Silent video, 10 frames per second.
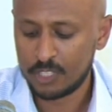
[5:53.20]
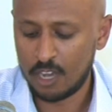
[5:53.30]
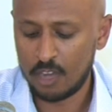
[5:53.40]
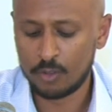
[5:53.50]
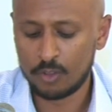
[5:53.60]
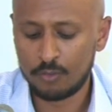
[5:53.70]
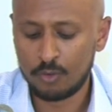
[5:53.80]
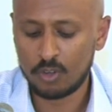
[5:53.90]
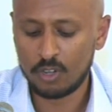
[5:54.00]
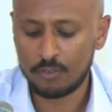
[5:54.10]
Although the
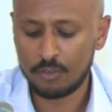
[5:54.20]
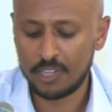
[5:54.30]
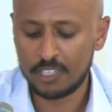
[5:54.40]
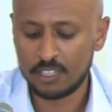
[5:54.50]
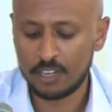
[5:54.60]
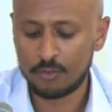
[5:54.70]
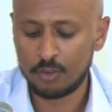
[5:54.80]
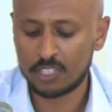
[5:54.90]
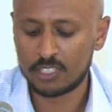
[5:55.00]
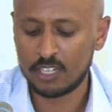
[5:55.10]
full confirmation and
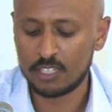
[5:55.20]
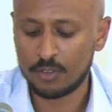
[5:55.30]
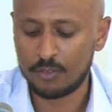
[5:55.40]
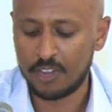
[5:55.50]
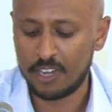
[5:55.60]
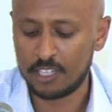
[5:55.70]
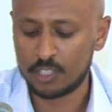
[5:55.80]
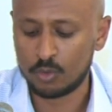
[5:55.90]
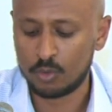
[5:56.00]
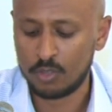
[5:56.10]
full extent of the
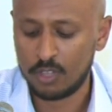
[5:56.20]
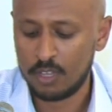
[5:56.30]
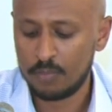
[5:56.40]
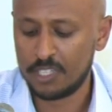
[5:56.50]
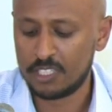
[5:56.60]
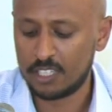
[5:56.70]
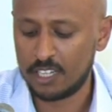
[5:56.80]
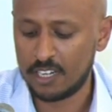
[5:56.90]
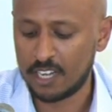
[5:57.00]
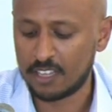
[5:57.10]
findings will be
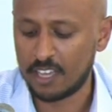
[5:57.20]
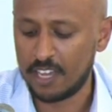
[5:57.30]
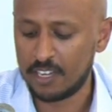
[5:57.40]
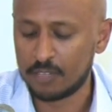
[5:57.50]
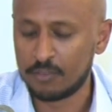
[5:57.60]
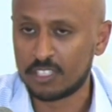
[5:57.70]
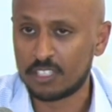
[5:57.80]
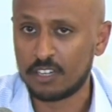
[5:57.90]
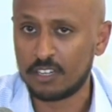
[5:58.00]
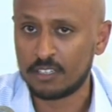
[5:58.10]
seen at the end of the
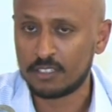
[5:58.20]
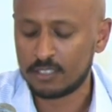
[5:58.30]
study,